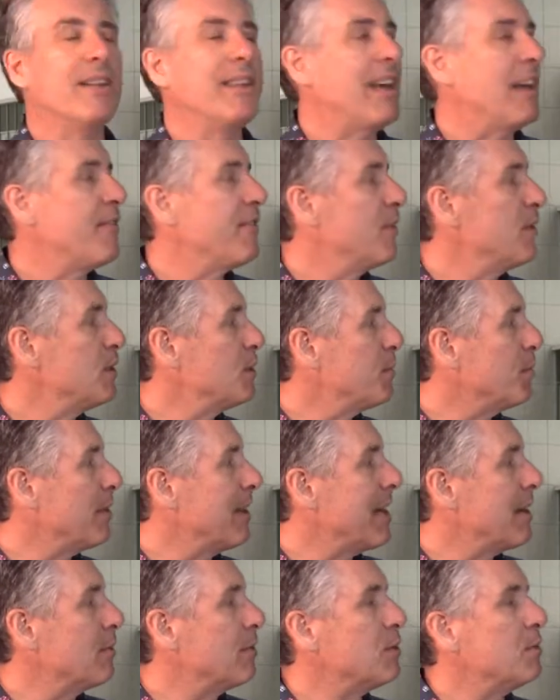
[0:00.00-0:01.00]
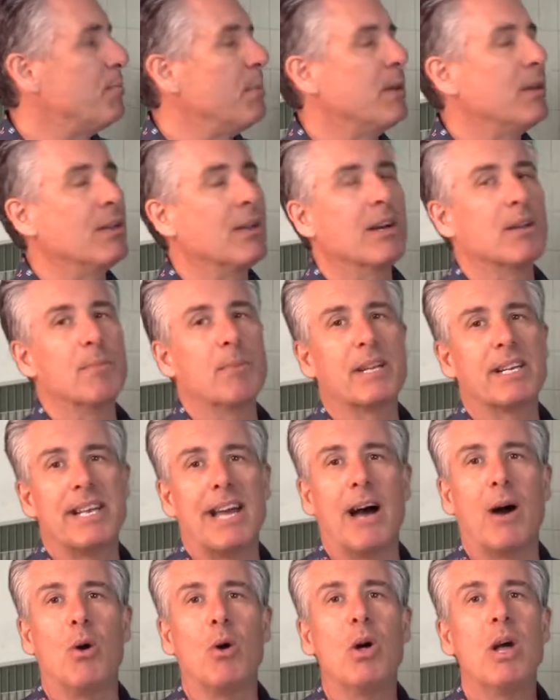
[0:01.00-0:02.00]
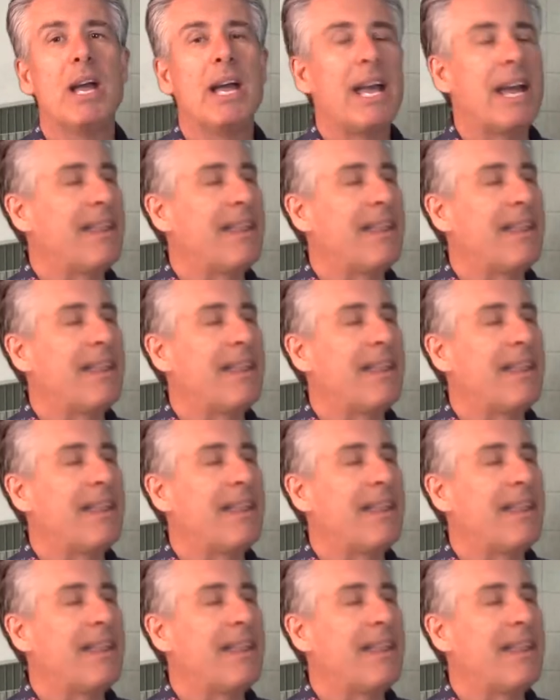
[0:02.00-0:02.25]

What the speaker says: and that first plant was built on McDowell,